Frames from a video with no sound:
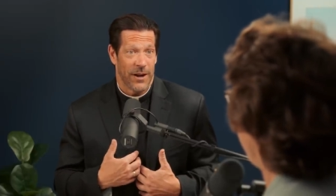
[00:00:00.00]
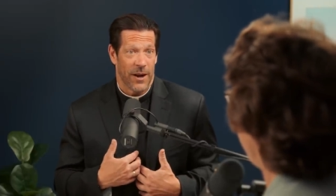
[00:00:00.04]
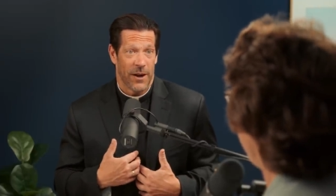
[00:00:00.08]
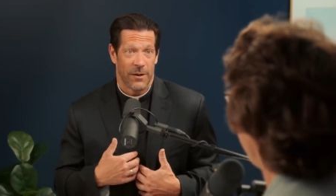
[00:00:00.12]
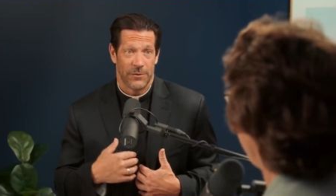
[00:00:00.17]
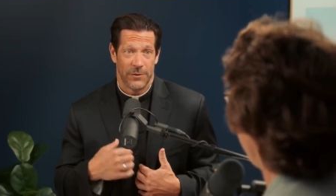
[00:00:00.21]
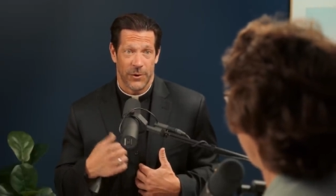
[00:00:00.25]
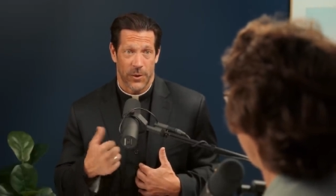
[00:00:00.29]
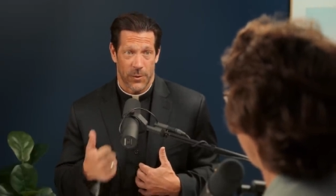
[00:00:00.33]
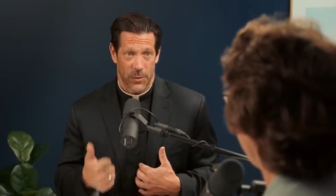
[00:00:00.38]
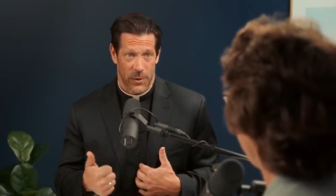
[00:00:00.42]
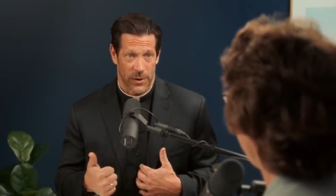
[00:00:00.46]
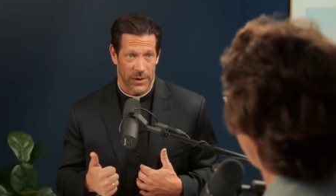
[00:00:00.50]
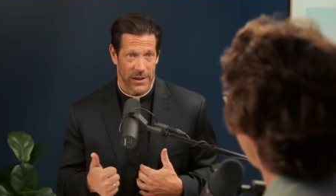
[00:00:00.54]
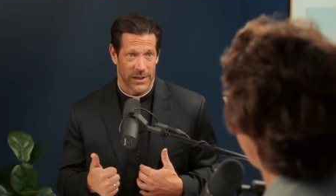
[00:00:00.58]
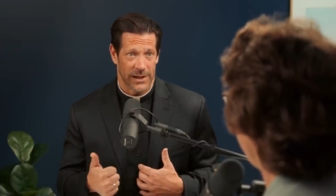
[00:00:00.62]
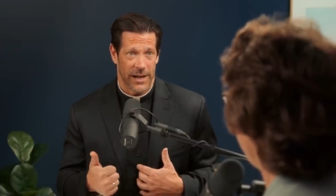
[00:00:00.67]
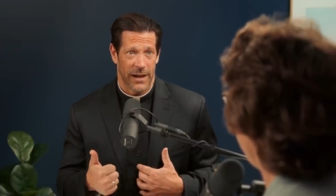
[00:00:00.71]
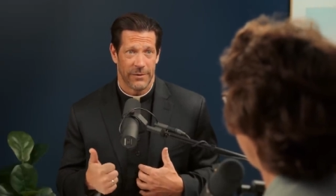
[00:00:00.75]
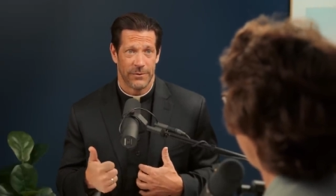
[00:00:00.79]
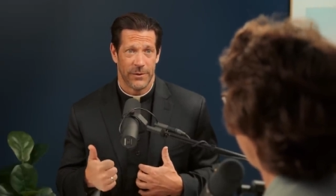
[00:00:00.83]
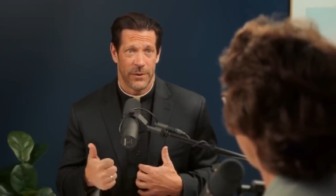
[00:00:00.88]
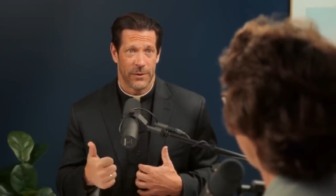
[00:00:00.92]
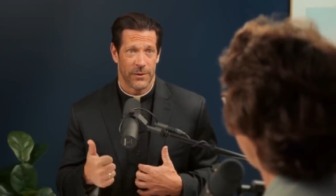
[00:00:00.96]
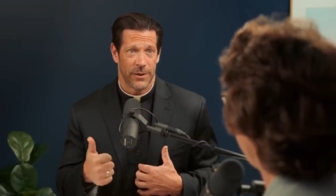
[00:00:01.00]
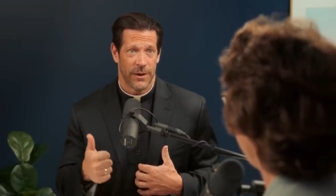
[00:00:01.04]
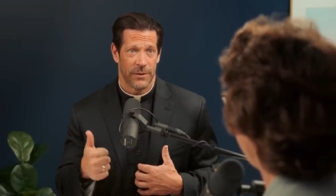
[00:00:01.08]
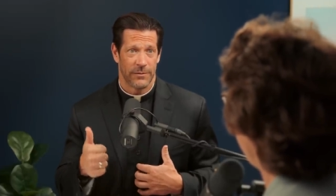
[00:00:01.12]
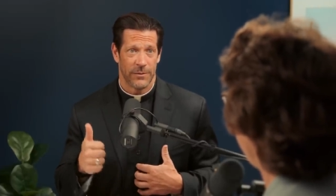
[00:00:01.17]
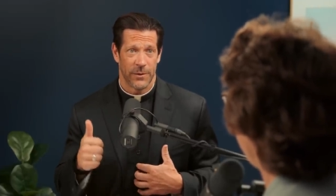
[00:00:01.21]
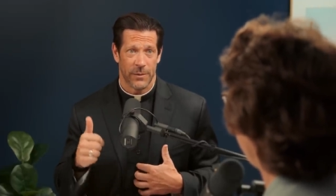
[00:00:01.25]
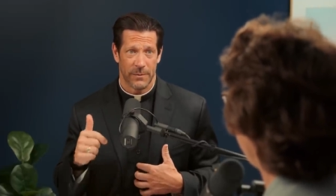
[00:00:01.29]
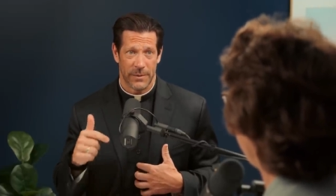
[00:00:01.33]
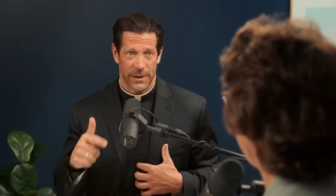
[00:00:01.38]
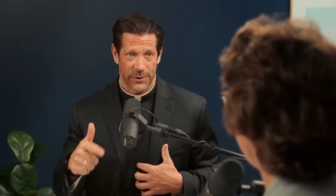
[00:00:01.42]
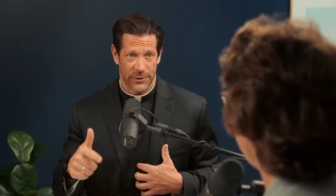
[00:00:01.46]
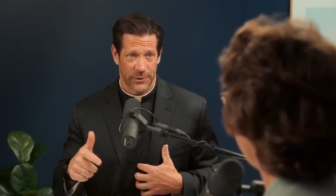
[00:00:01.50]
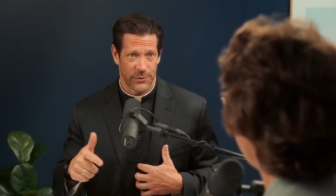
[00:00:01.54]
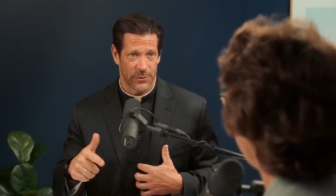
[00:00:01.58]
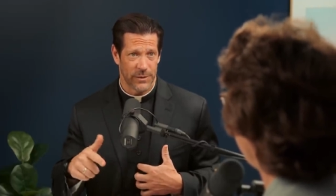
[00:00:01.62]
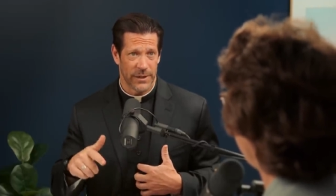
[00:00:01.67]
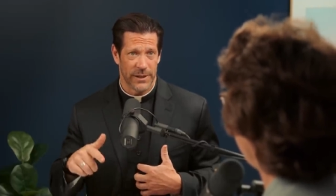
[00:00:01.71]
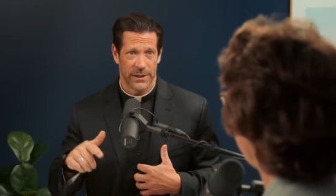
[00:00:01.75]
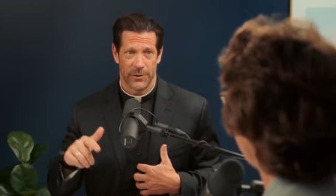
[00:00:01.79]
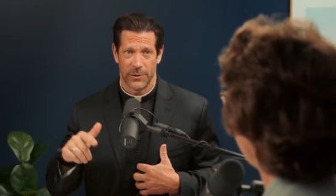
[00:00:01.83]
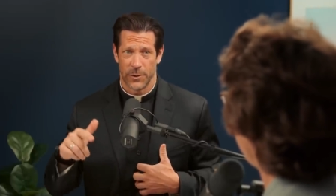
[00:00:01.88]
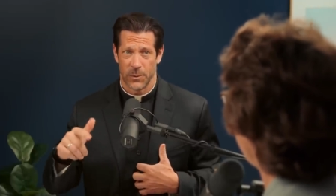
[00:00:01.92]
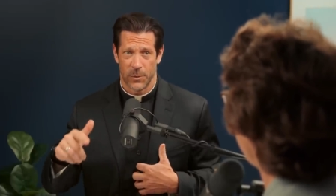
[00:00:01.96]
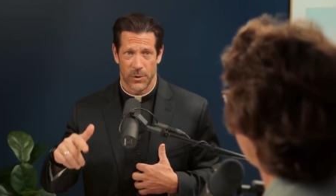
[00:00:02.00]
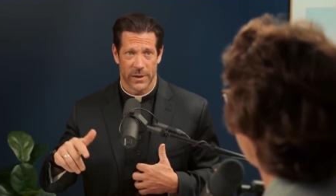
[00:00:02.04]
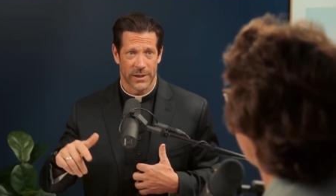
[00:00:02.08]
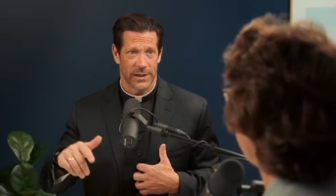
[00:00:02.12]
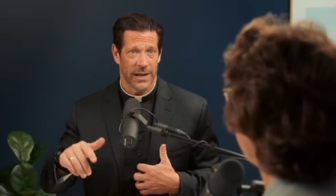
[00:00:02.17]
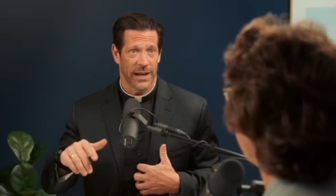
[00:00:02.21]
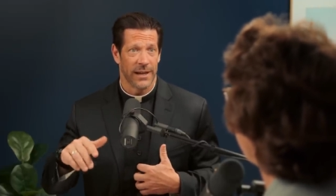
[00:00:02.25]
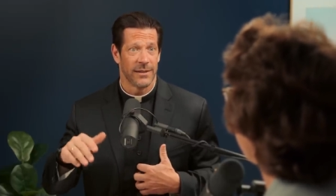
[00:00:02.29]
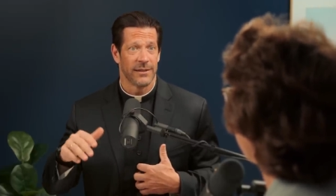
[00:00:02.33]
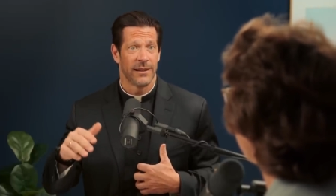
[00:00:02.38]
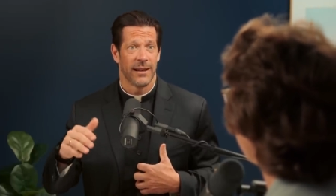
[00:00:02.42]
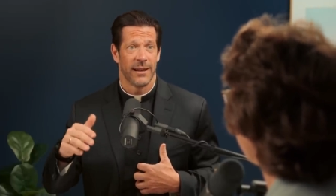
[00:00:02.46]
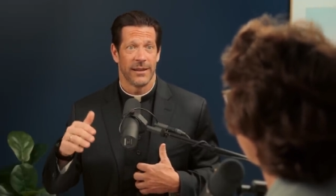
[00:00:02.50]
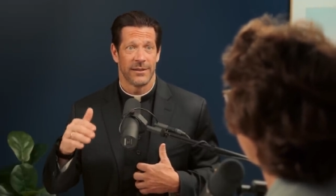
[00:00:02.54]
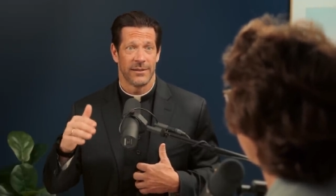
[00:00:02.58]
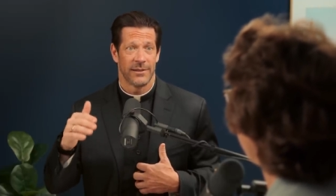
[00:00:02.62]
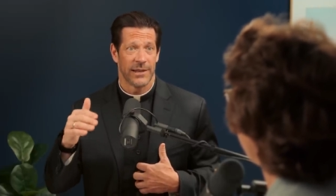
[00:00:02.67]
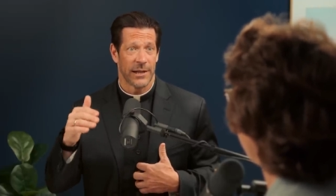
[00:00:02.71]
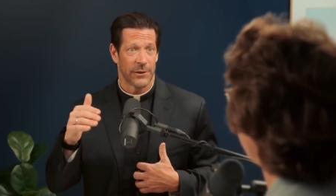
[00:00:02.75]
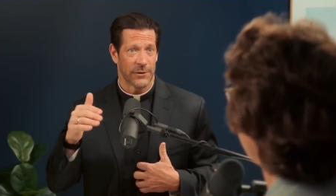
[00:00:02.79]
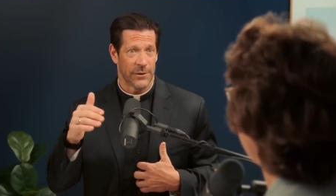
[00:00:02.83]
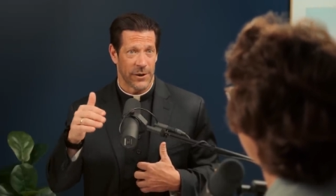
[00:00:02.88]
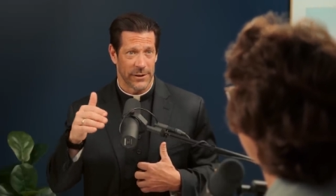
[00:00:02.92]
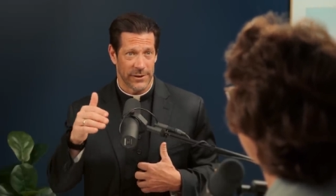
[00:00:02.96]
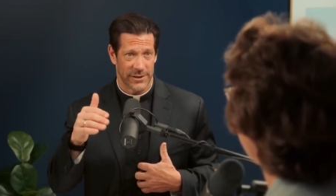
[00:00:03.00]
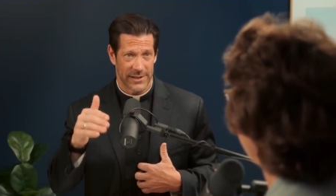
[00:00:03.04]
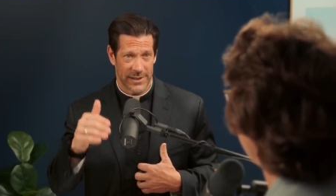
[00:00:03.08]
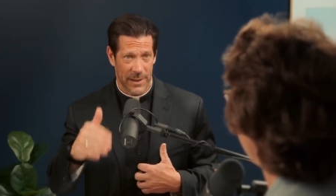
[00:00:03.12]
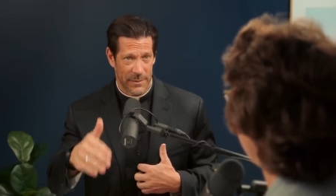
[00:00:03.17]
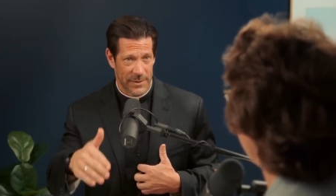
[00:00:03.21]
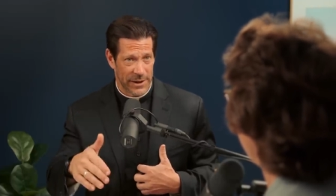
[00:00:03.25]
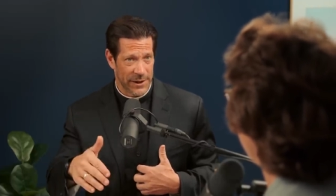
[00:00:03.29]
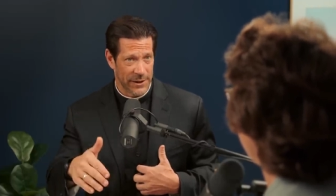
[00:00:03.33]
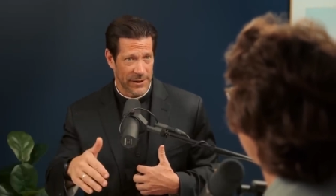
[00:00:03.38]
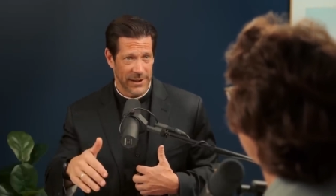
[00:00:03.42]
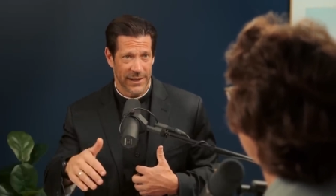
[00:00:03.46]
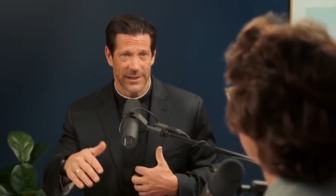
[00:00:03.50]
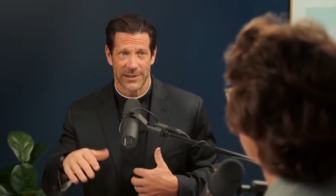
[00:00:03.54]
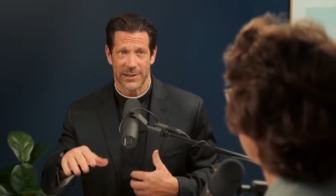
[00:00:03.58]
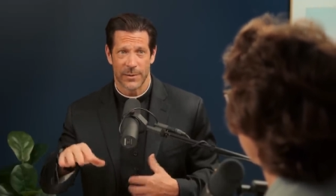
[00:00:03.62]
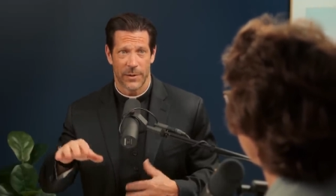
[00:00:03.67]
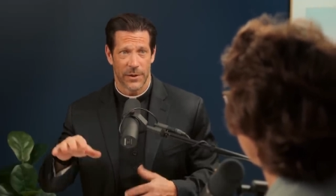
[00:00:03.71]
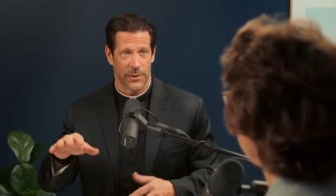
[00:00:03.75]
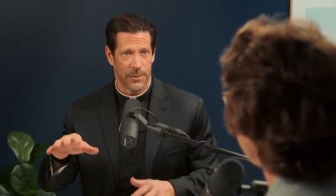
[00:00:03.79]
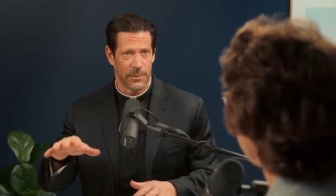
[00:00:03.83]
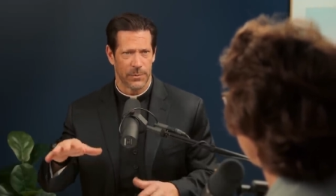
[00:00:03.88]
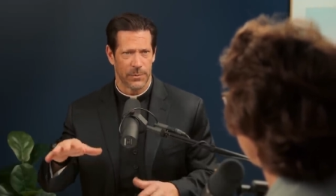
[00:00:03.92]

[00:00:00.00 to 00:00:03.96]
of your work and I've known of your ministry and your work at, at Sacred Heart Seminary and some other